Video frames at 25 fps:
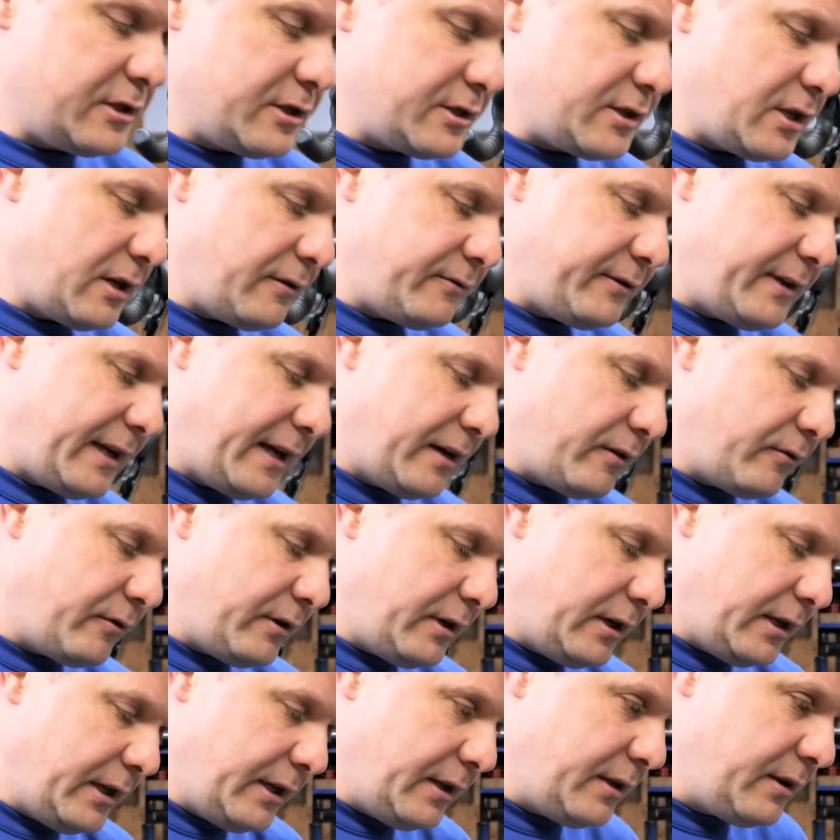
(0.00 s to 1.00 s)
and stuff down
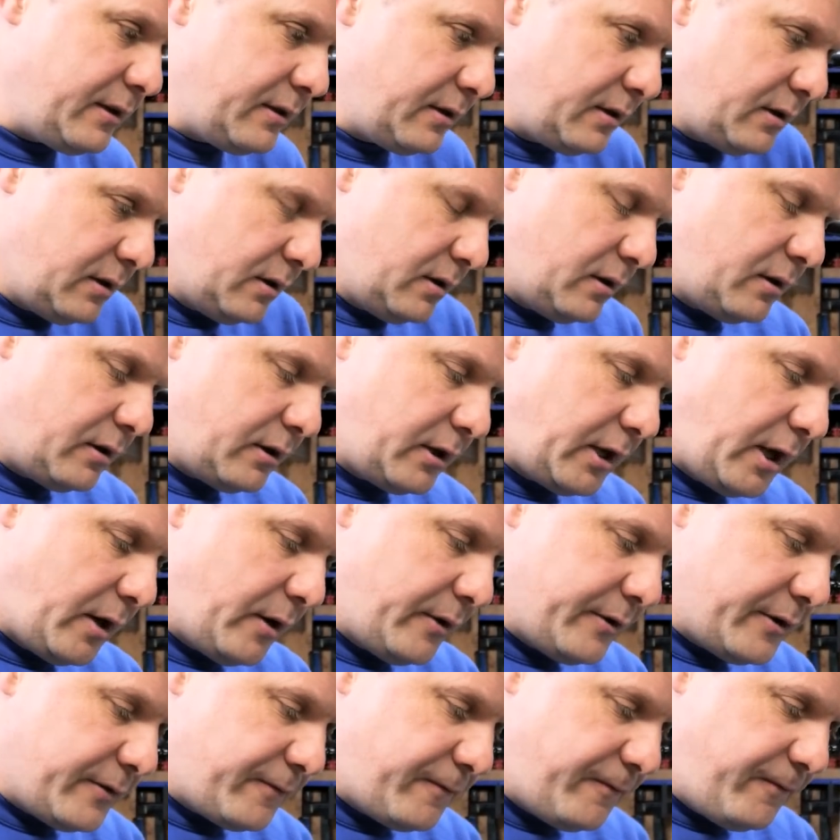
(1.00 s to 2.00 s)
really. And go
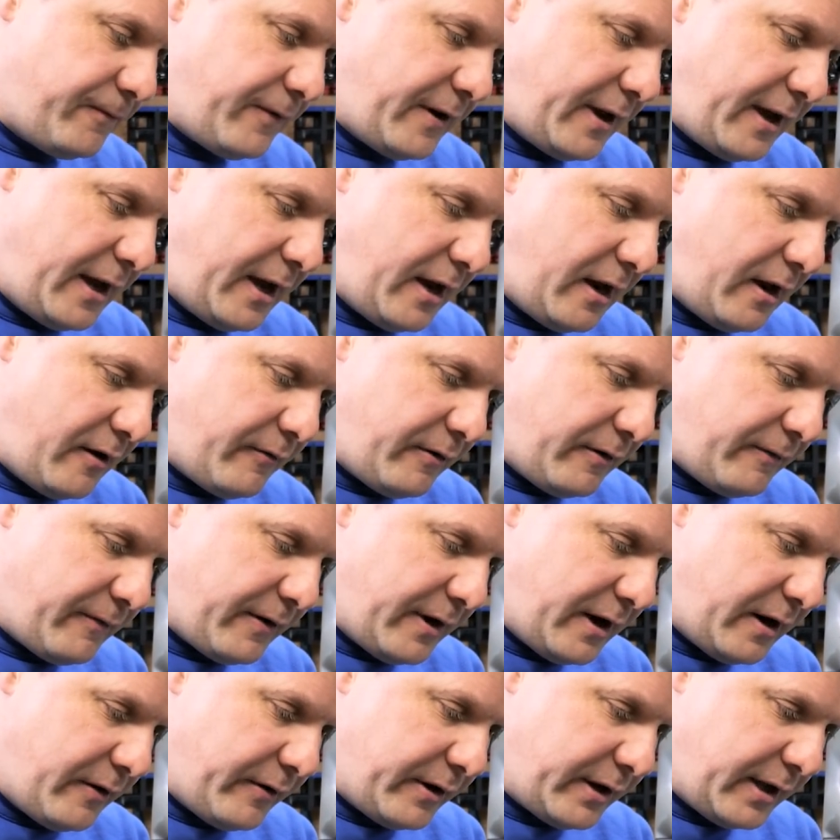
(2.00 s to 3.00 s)
at this very,
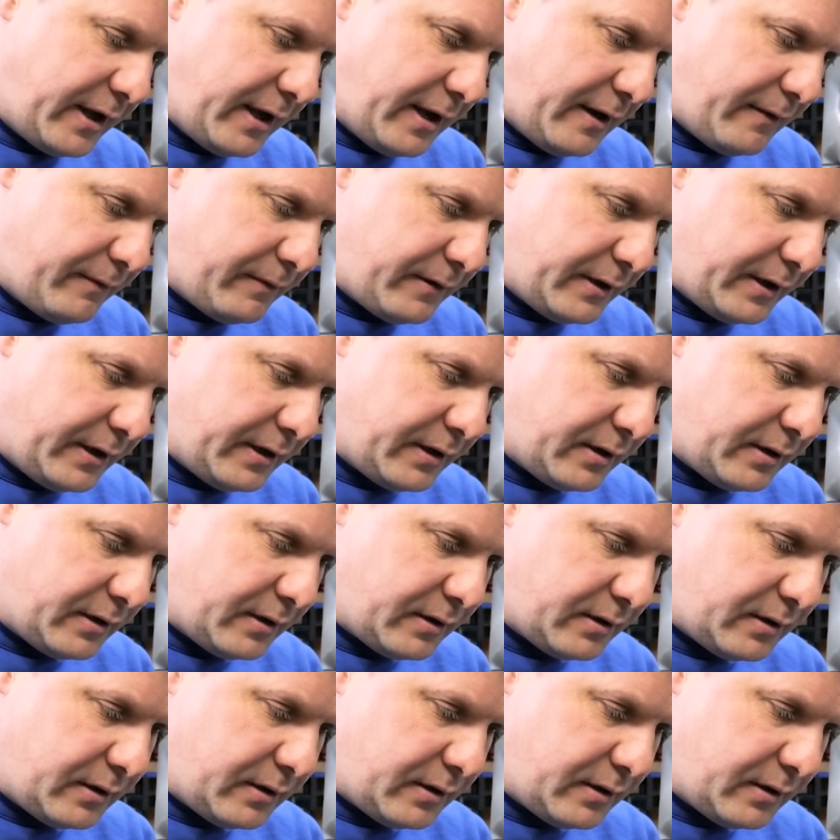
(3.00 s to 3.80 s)
very carefully.